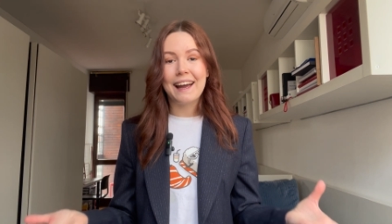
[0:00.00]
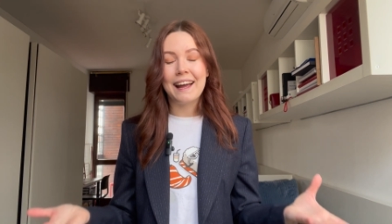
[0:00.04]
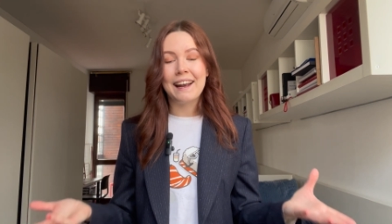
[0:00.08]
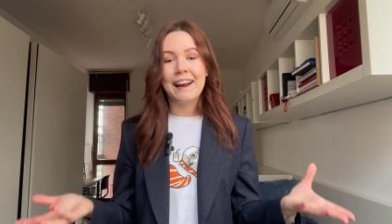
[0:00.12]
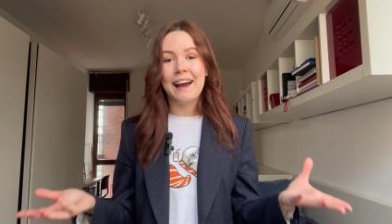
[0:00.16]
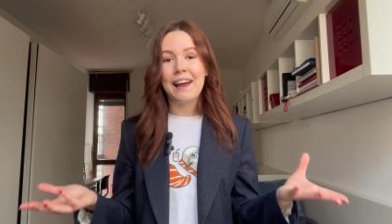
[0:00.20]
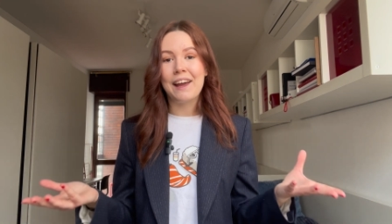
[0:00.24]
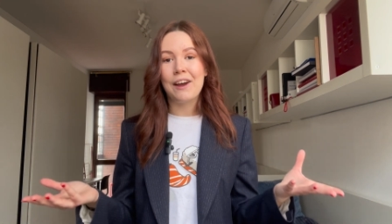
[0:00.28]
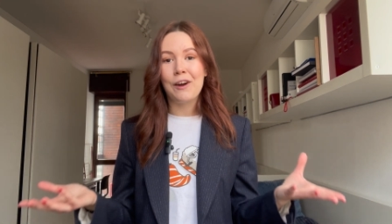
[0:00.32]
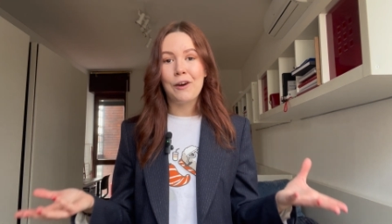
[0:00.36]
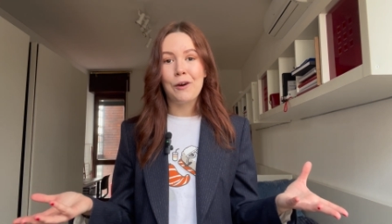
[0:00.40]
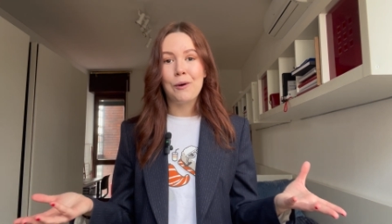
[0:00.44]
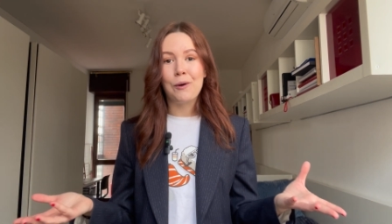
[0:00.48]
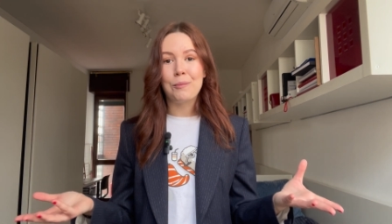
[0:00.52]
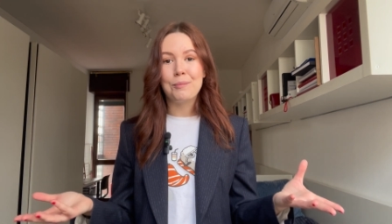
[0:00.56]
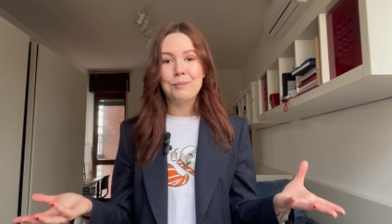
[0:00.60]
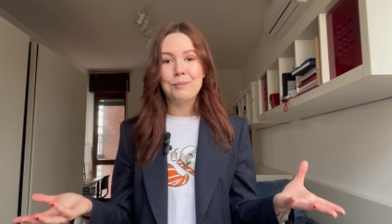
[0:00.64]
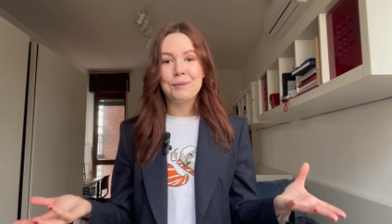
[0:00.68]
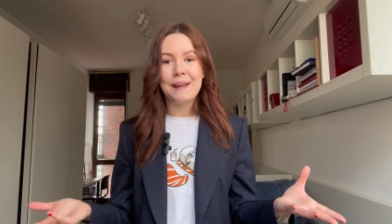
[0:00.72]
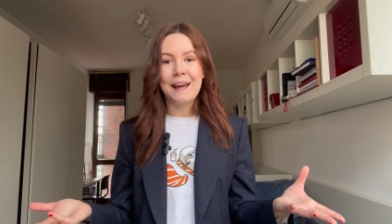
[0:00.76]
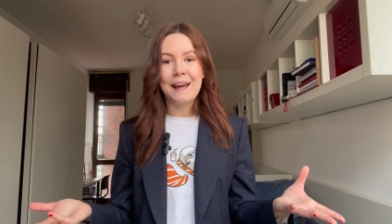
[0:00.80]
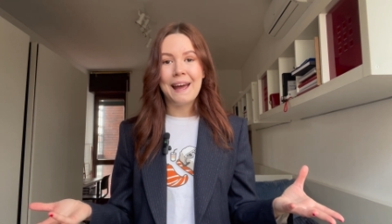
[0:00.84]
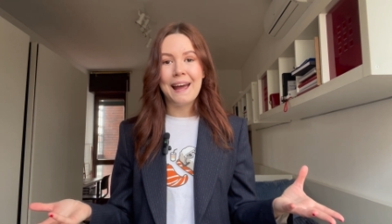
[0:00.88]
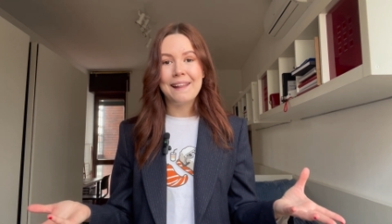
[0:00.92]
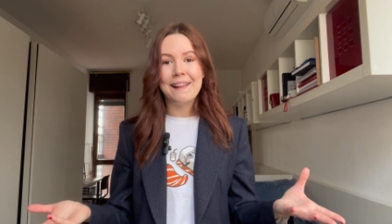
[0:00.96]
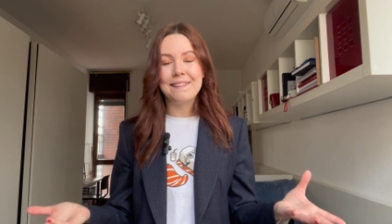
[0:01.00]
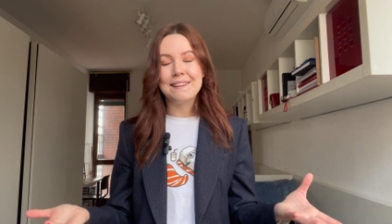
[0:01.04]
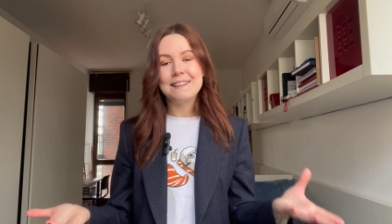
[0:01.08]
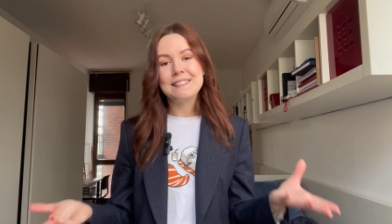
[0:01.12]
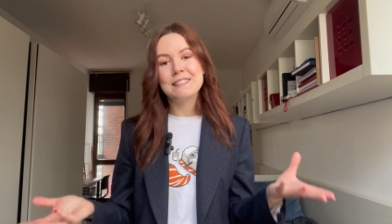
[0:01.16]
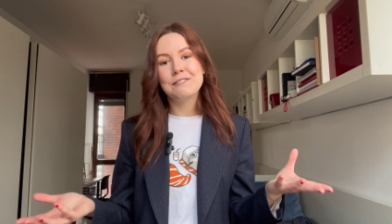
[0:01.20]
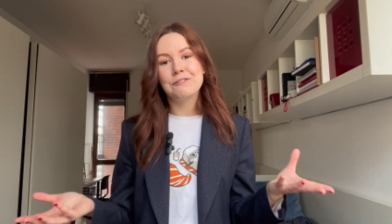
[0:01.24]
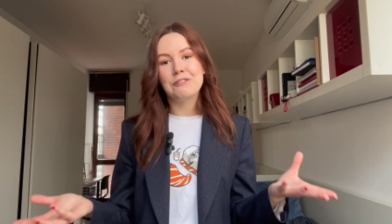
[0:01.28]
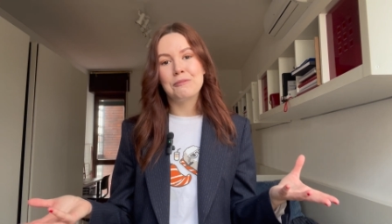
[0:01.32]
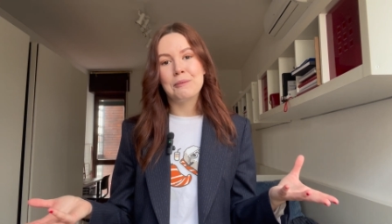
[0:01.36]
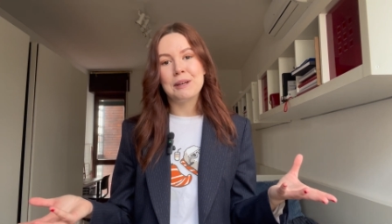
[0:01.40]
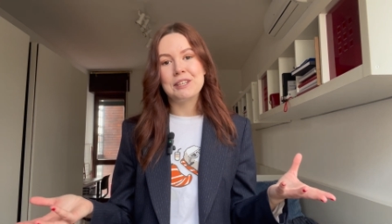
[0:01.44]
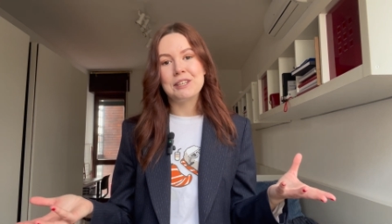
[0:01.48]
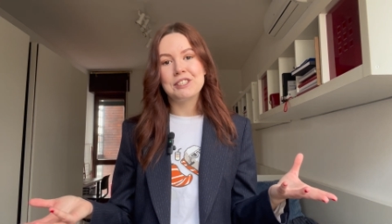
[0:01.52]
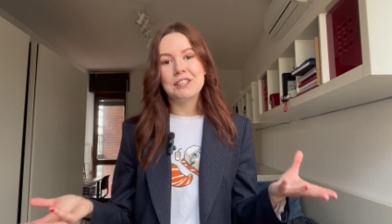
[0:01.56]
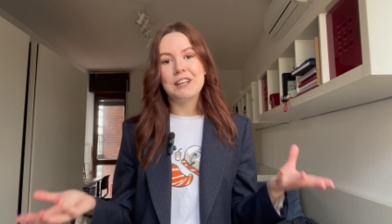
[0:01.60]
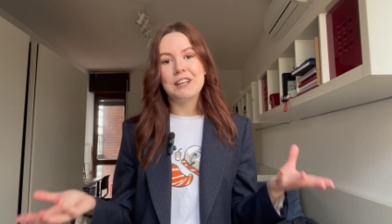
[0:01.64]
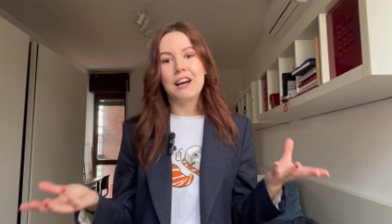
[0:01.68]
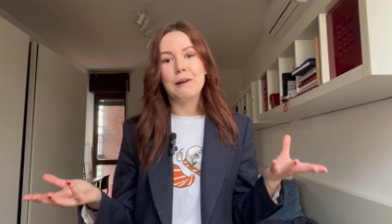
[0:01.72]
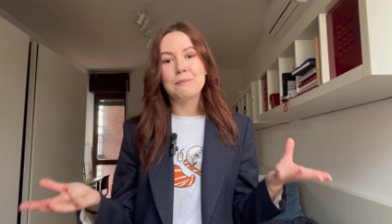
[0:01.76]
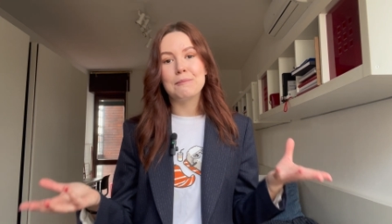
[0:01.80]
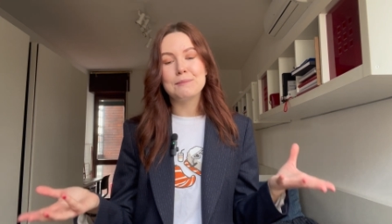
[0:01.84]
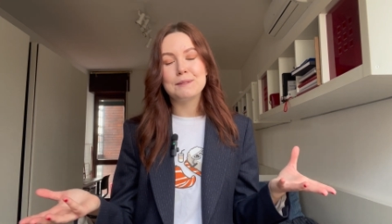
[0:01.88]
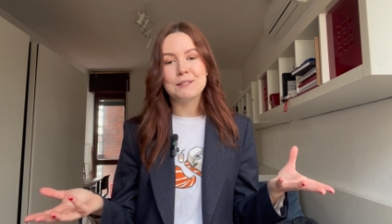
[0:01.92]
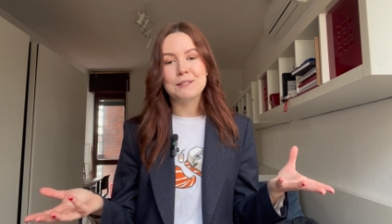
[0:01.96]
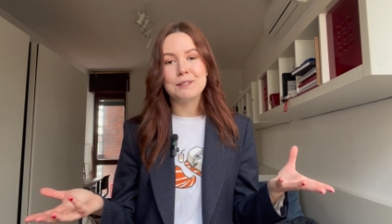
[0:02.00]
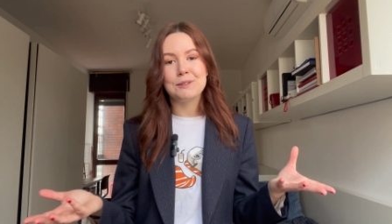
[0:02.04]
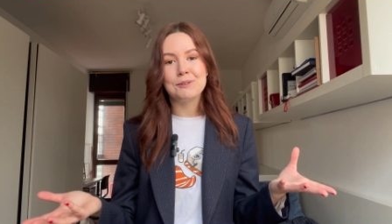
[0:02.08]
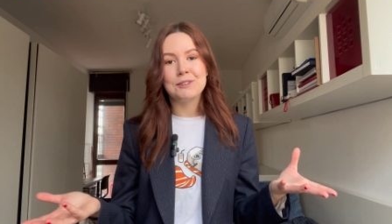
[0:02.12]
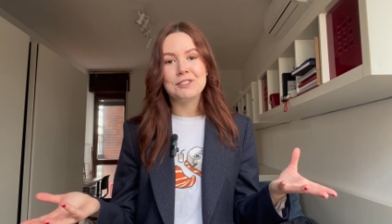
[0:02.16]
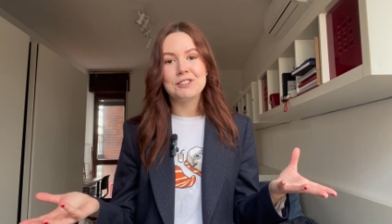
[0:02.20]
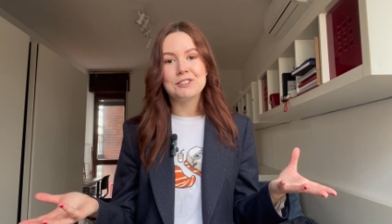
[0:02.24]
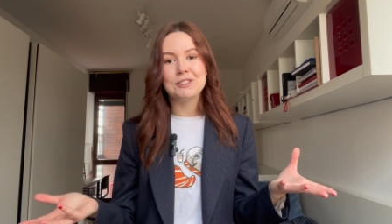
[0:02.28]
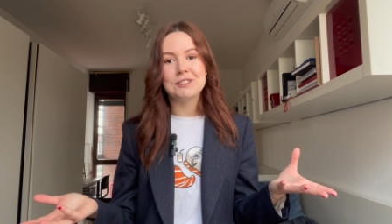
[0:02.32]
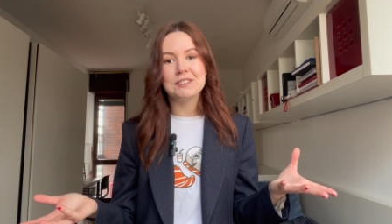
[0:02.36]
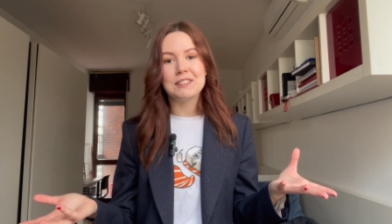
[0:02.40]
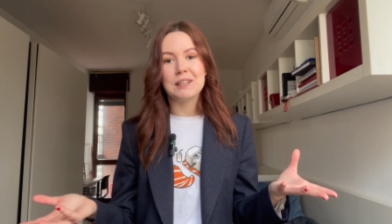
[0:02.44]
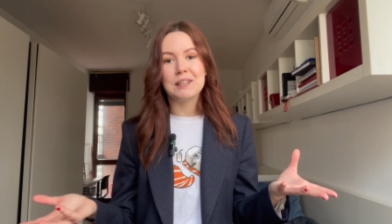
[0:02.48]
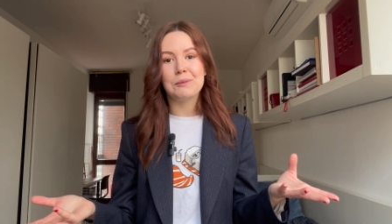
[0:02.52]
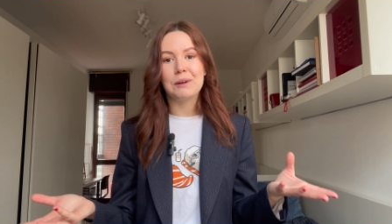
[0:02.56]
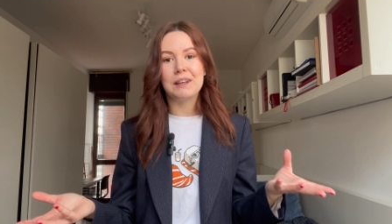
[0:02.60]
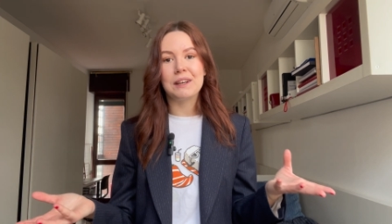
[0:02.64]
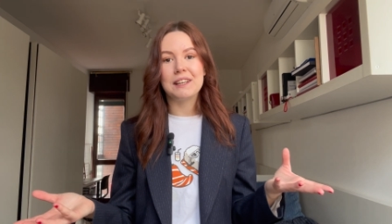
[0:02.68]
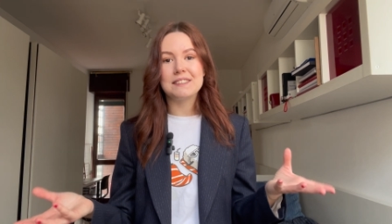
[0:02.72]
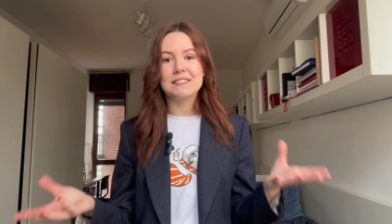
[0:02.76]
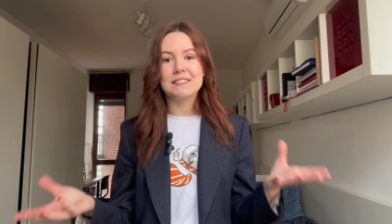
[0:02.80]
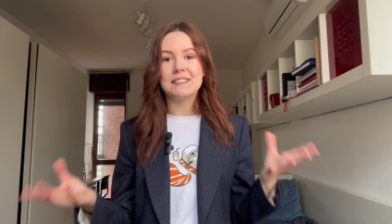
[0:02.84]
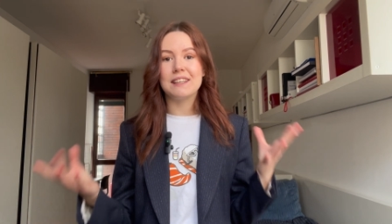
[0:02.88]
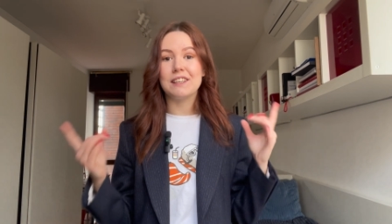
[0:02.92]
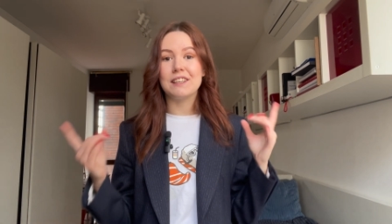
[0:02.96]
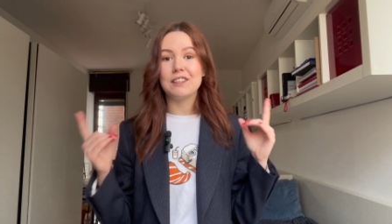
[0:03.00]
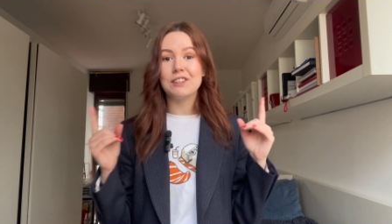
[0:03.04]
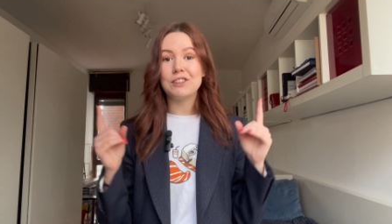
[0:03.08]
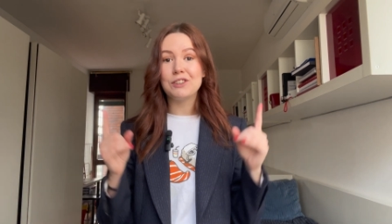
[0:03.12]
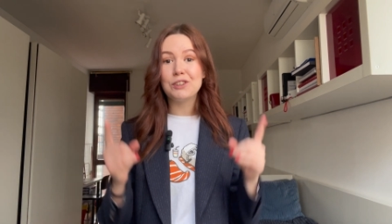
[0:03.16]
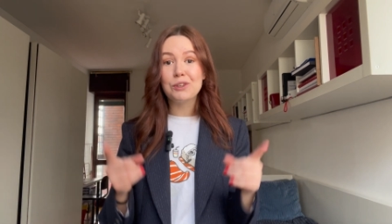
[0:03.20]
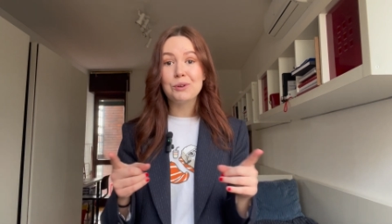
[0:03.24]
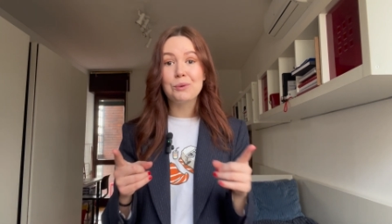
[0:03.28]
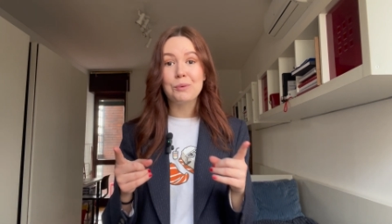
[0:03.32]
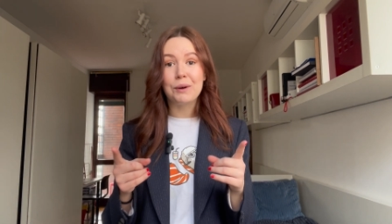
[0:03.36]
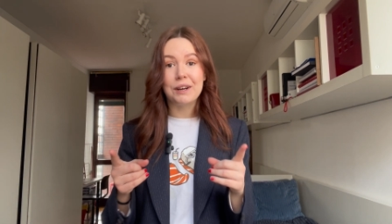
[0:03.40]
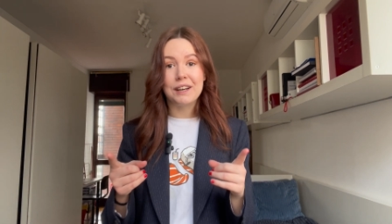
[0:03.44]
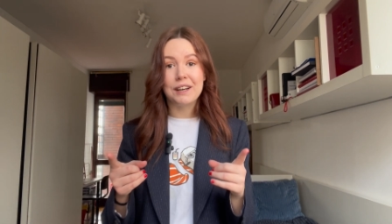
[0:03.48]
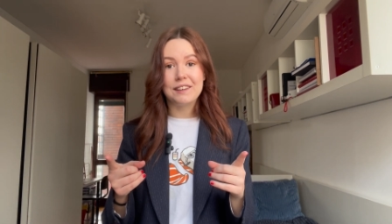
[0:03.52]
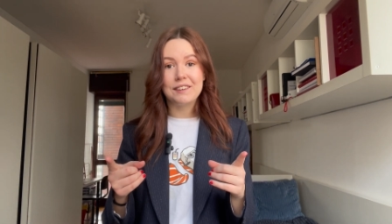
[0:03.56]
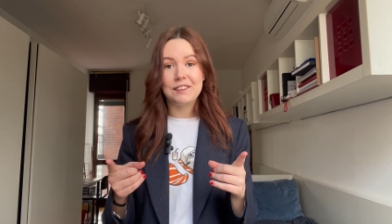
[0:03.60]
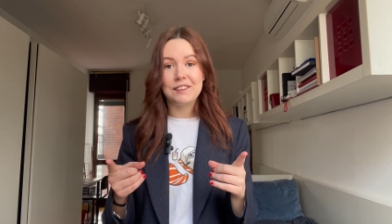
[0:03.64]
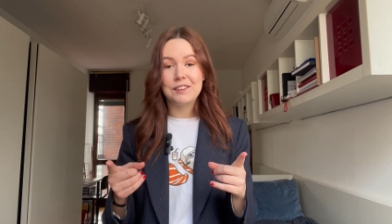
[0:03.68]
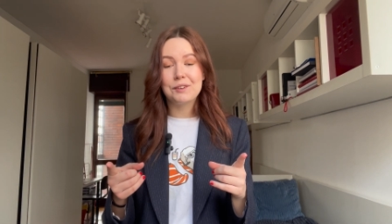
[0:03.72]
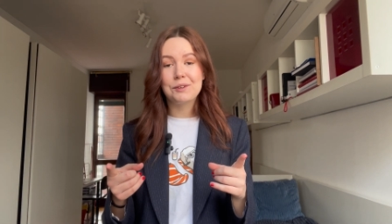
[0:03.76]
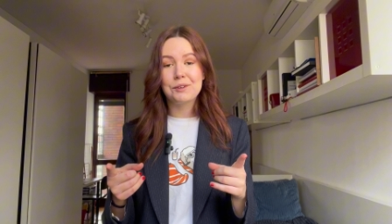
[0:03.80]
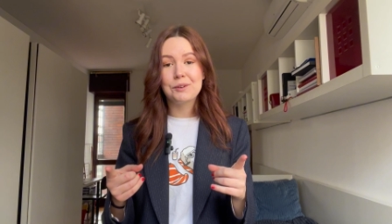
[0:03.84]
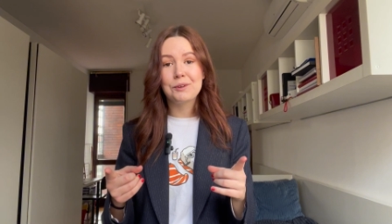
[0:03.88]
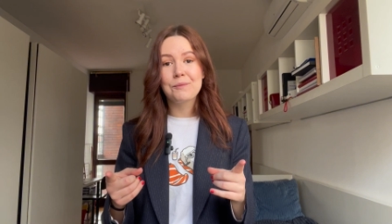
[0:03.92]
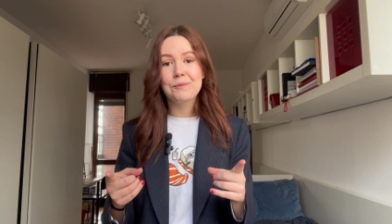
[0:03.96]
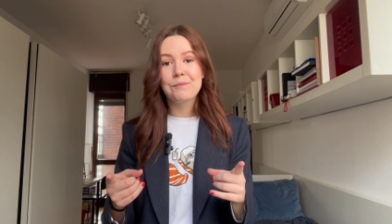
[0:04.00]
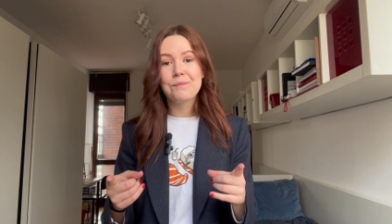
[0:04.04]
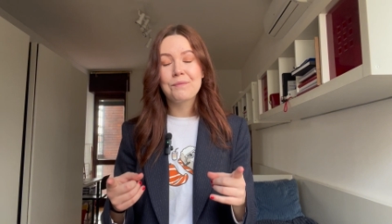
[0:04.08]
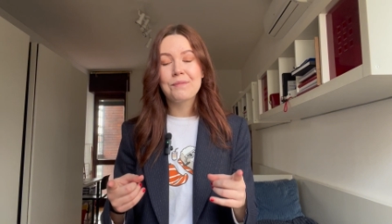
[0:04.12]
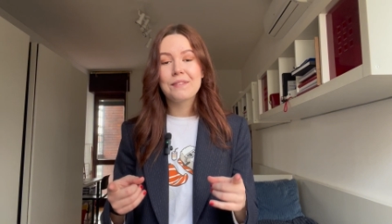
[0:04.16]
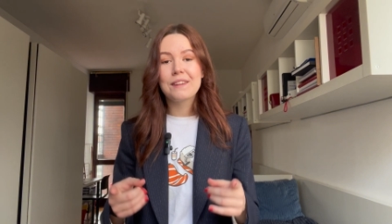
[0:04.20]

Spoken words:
and I hope that this information helps you in choosing what it is that you want to do.